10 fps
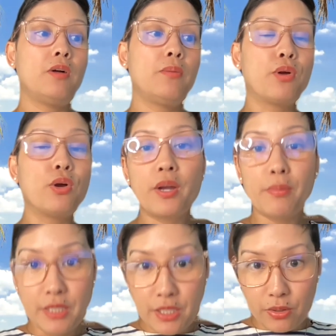program
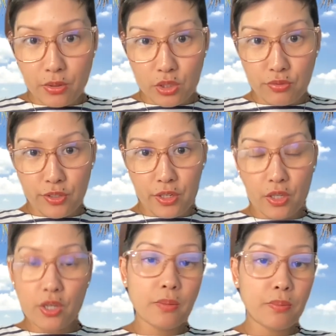materials for your
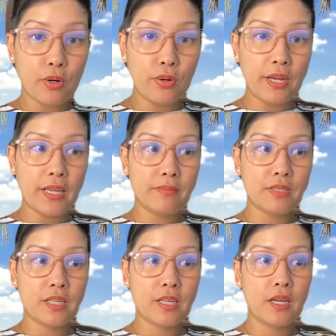yoga programs,